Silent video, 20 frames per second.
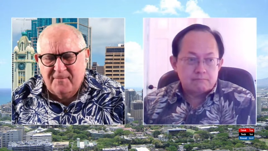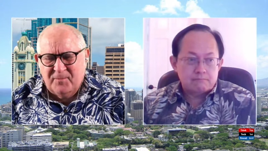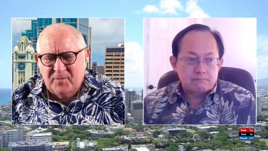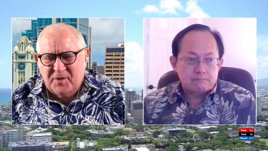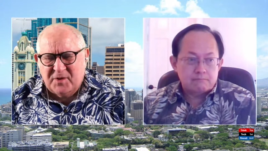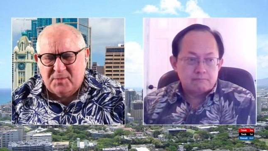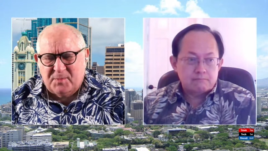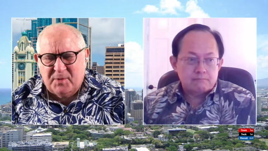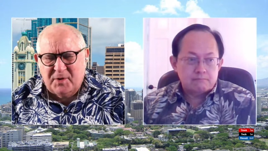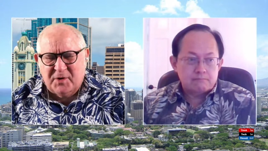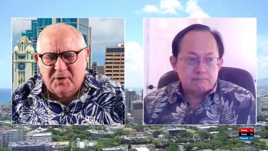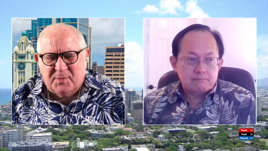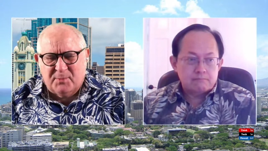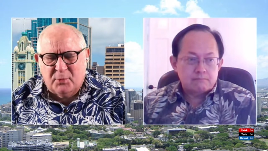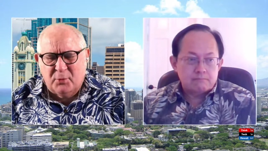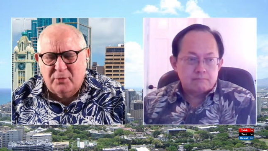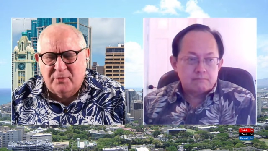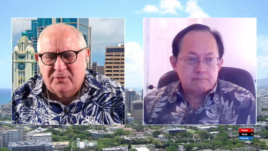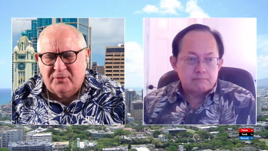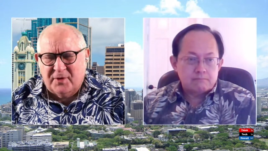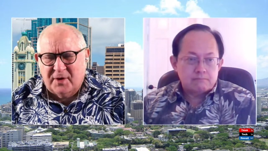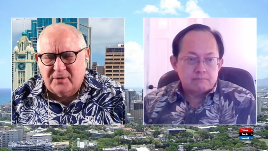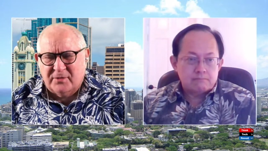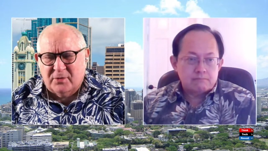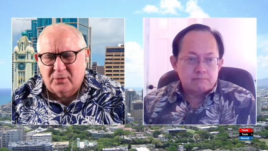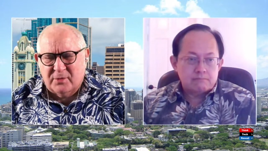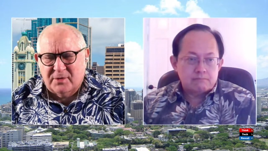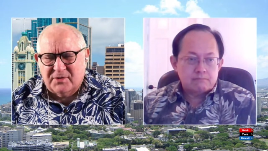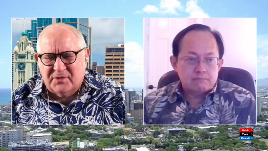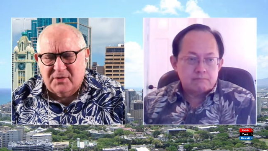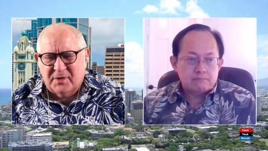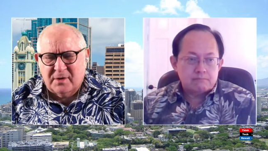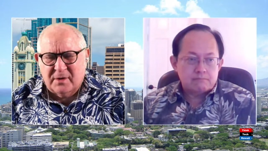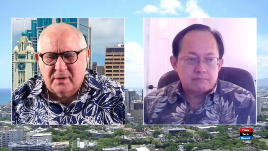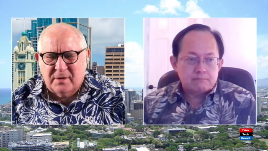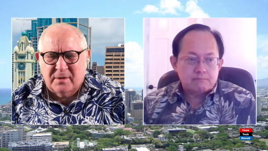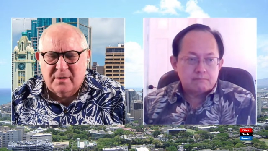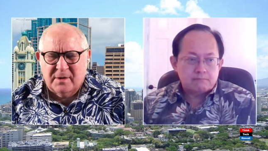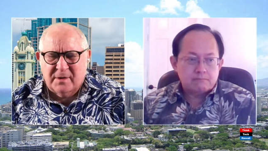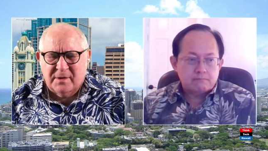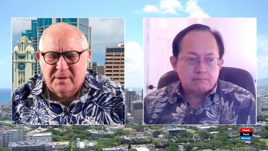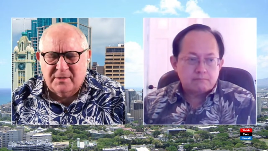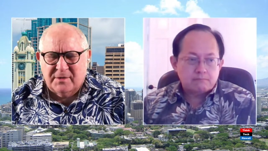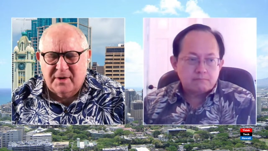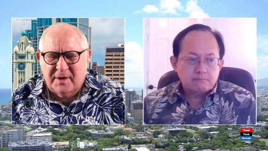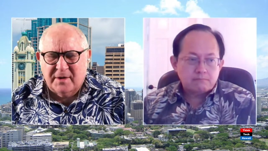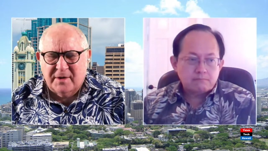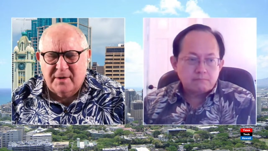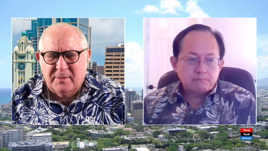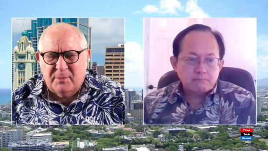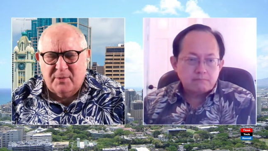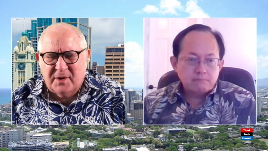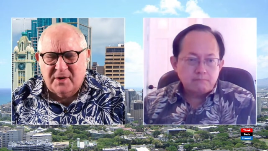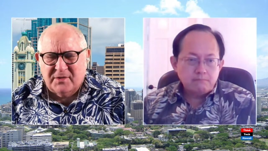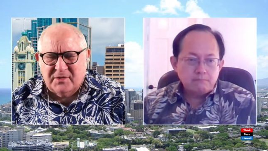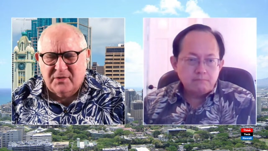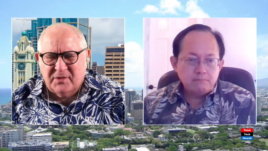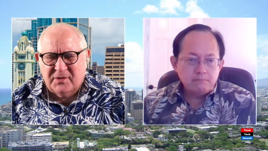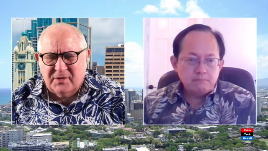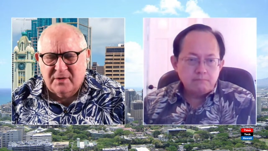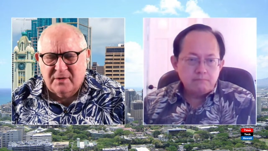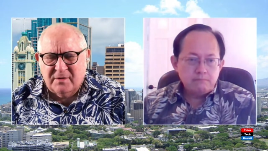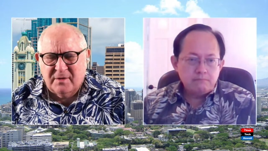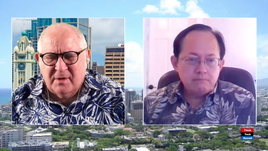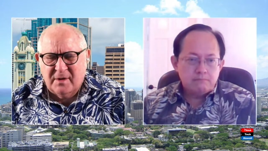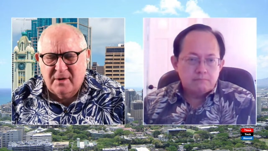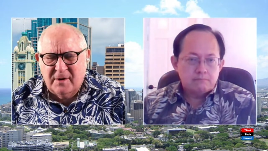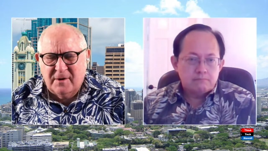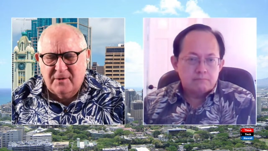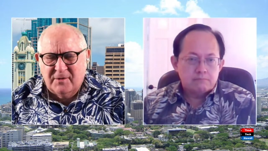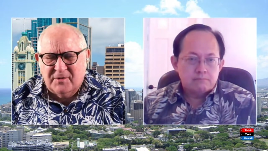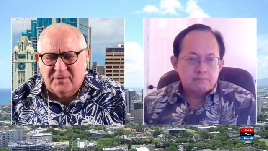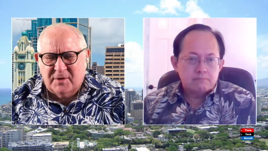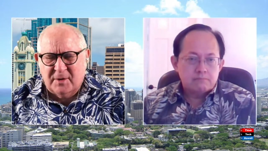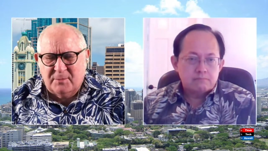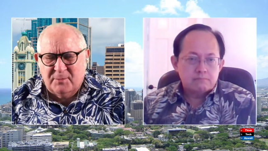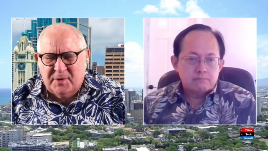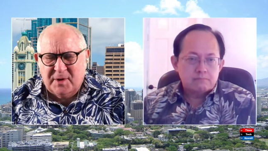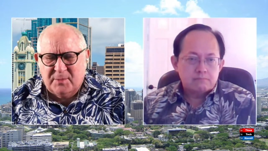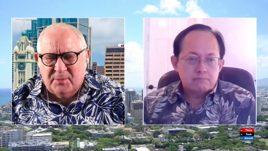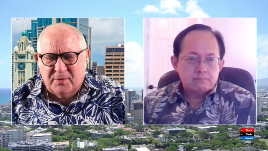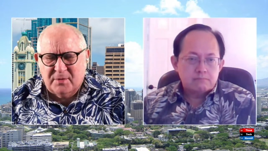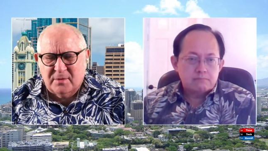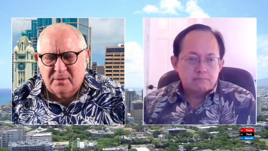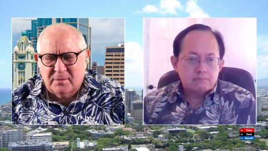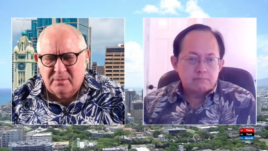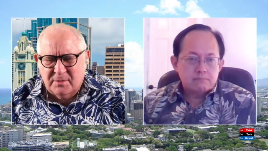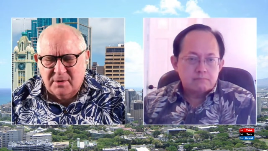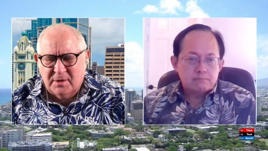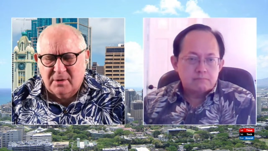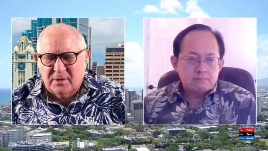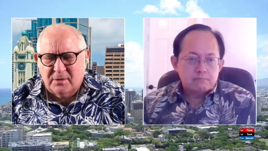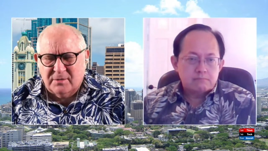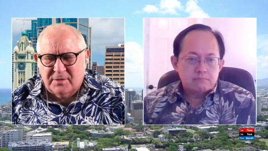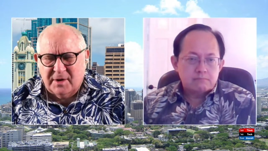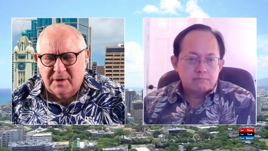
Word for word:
Speaker 1: It's being spoon fed to us on a, on a daily basis, and some people, you know,